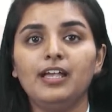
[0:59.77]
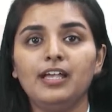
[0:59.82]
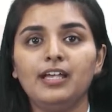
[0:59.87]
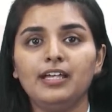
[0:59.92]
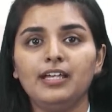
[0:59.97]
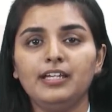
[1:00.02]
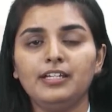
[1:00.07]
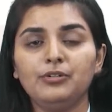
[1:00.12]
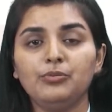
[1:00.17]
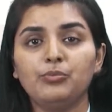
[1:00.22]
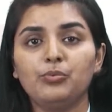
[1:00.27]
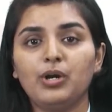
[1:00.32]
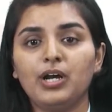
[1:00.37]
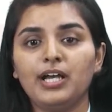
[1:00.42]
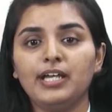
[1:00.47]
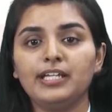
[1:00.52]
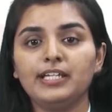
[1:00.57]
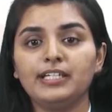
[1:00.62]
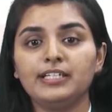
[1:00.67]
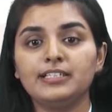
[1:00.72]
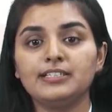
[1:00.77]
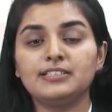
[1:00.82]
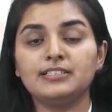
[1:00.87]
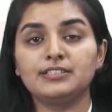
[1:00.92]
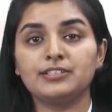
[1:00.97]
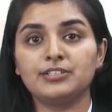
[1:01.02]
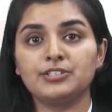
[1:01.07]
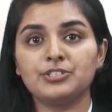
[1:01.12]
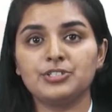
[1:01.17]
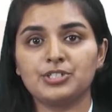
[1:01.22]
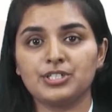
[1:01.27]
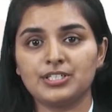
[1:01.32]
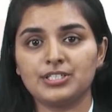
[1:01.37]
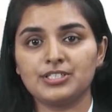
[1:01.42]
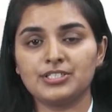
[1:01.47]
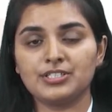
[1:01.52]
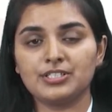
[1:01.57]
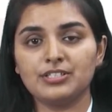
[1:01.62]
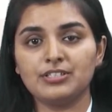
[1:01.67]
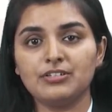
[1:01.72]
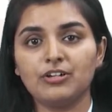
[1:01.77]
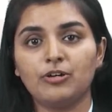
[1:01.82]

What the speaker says: And why is search engine